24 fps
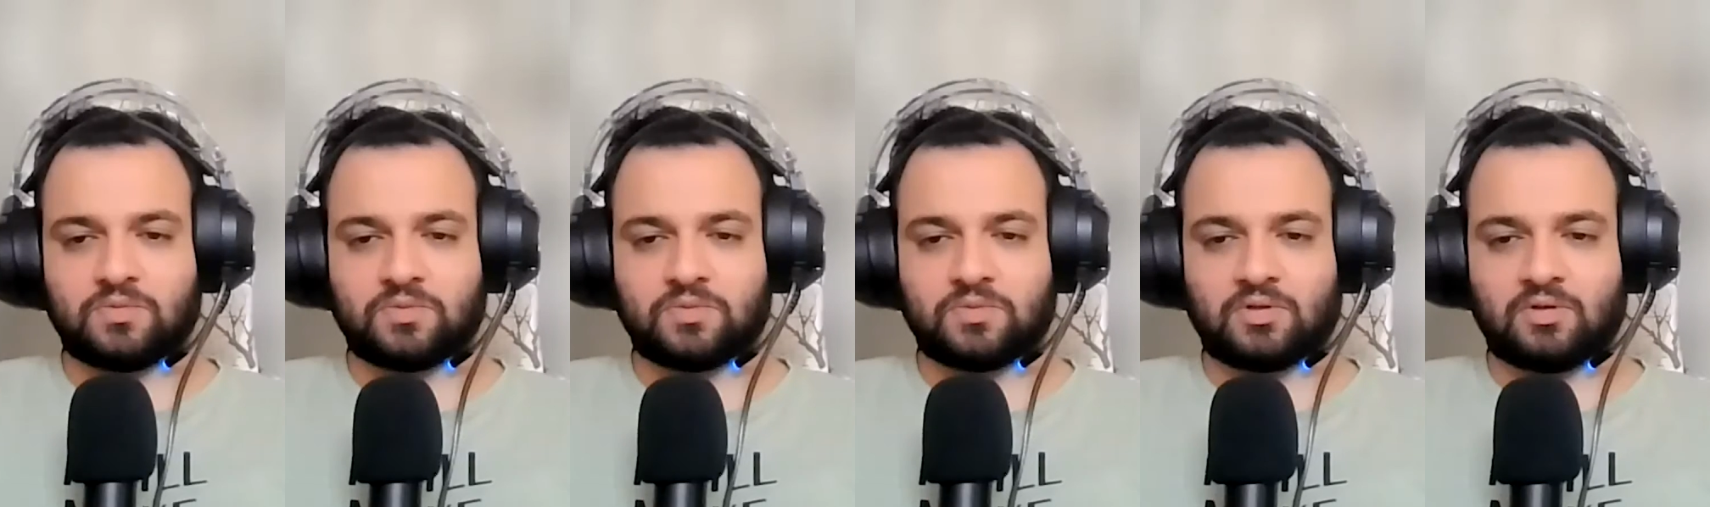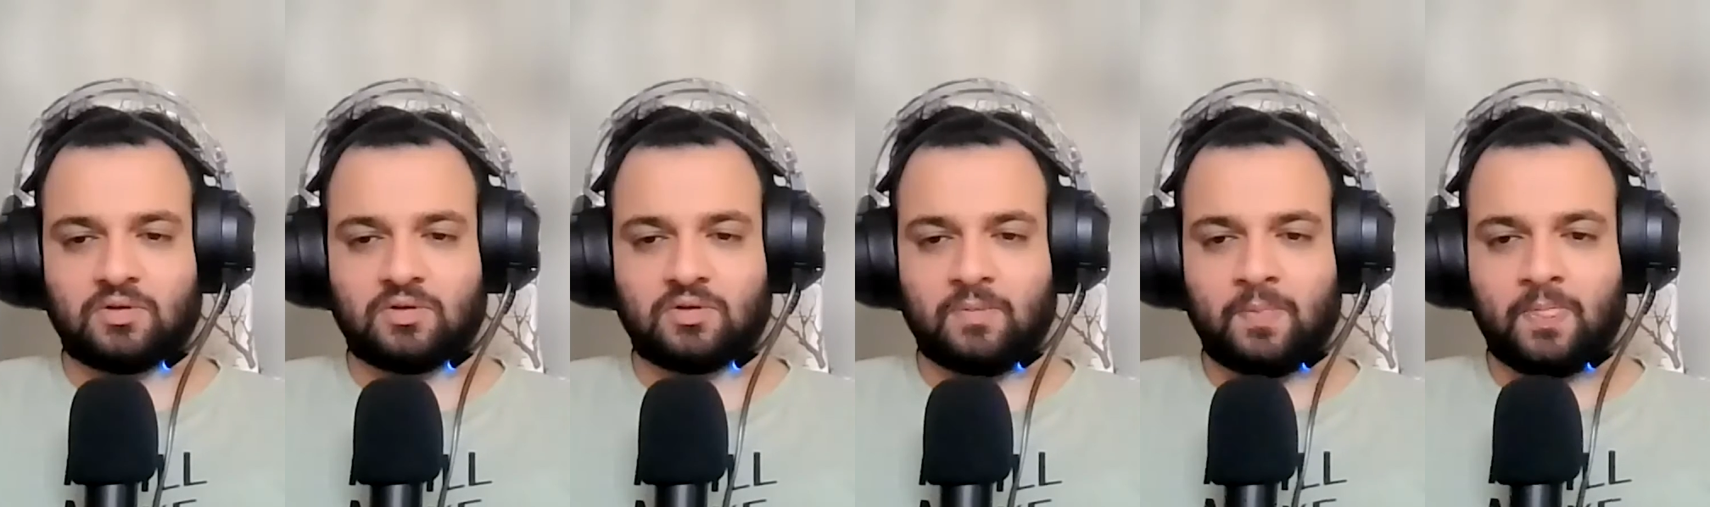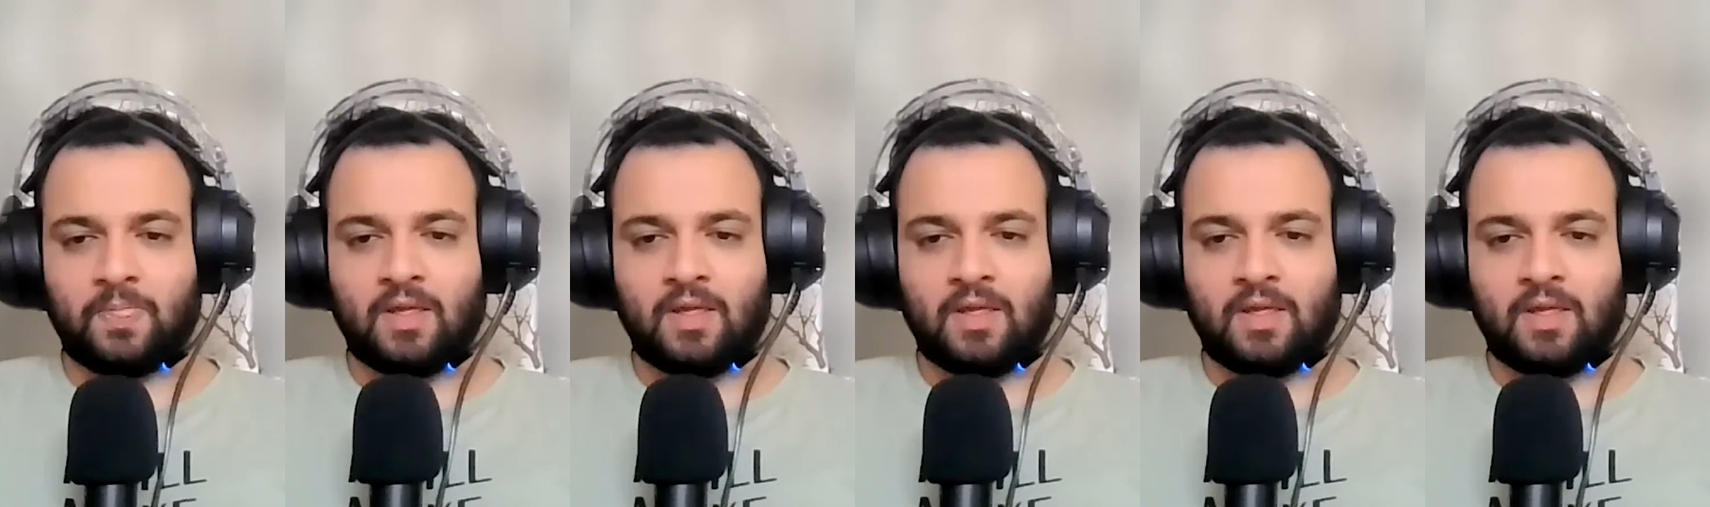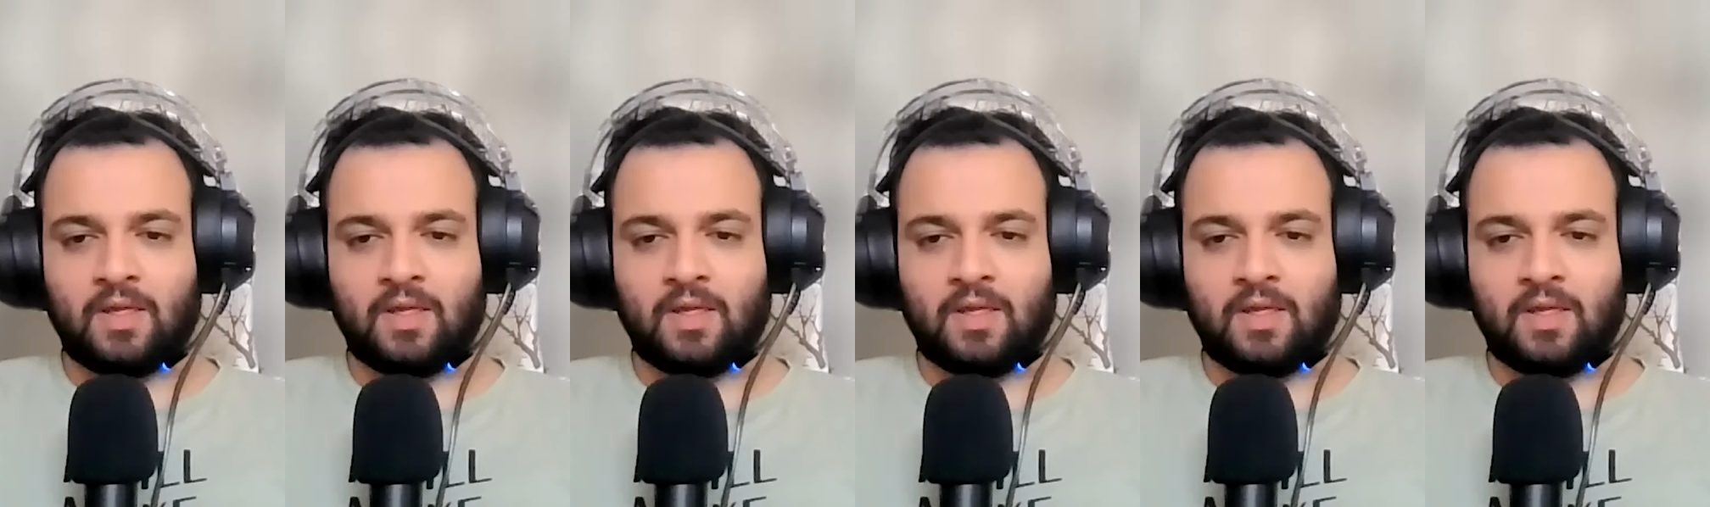sir.
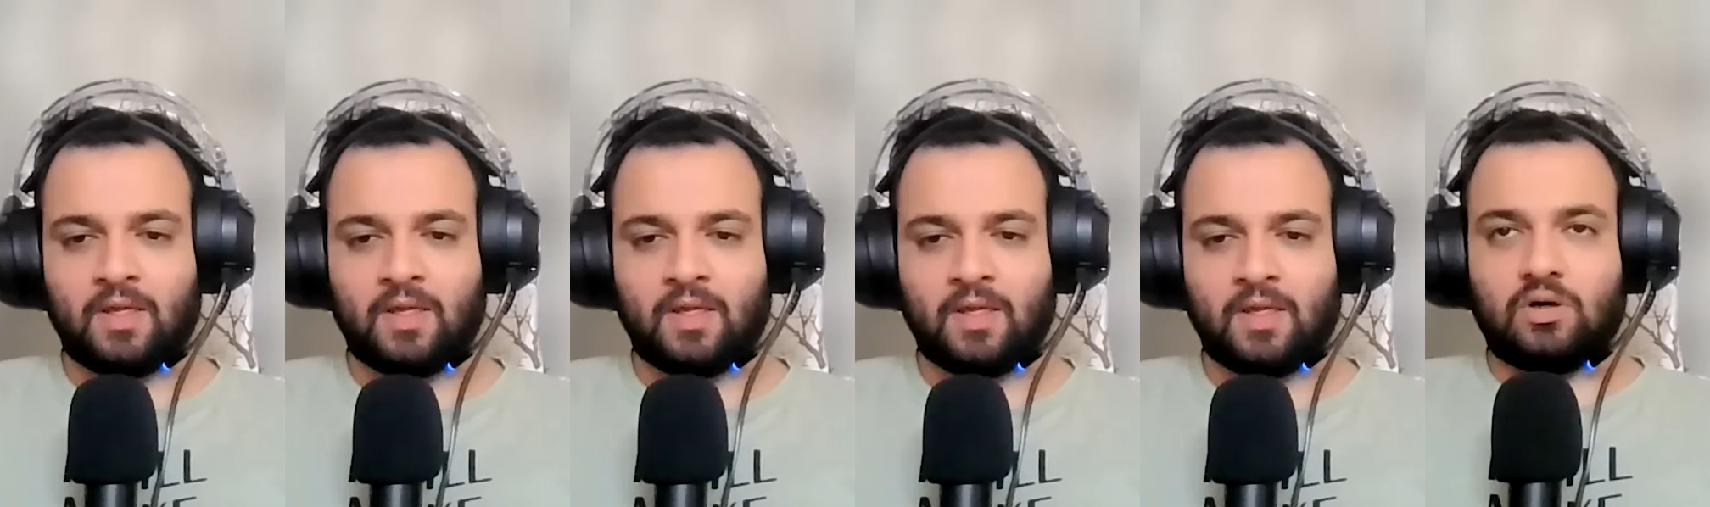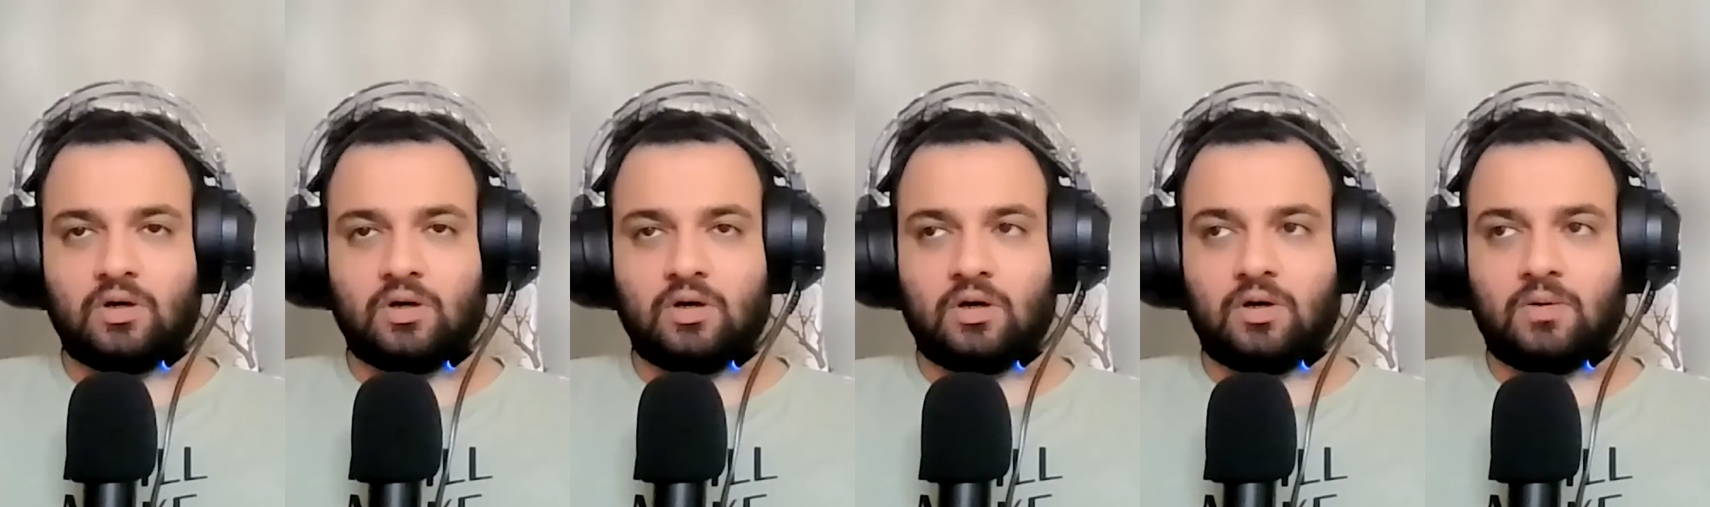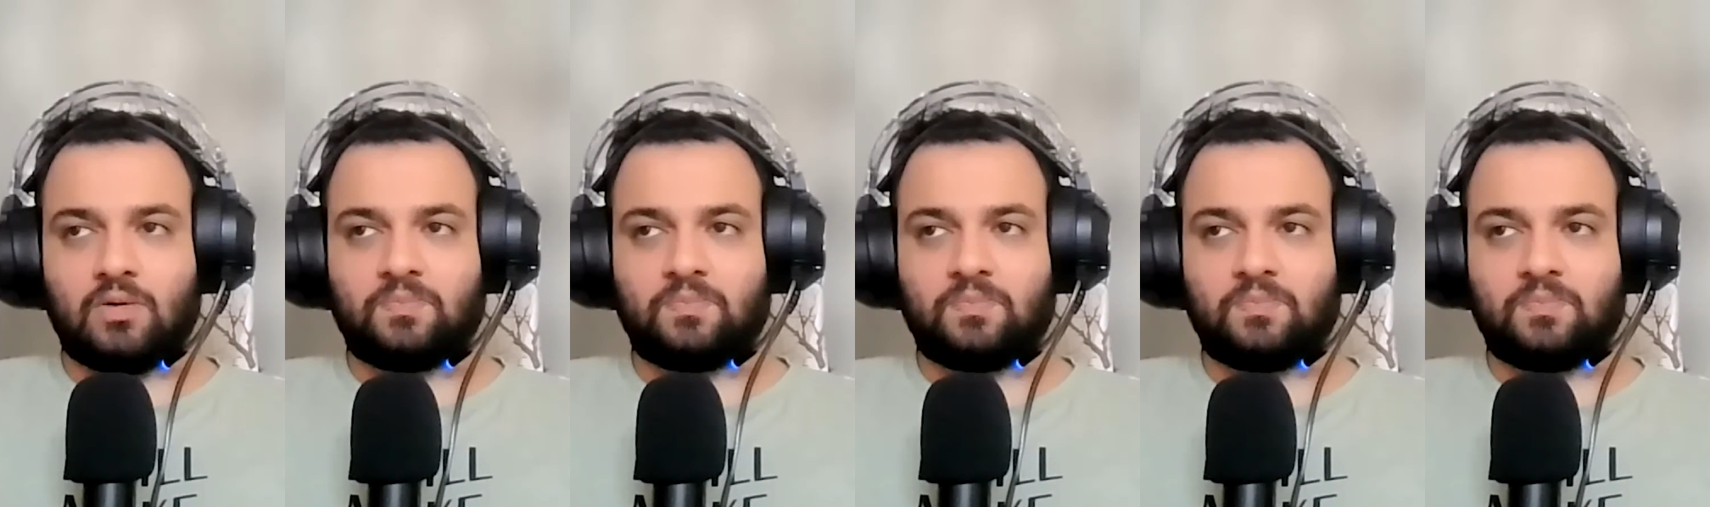So,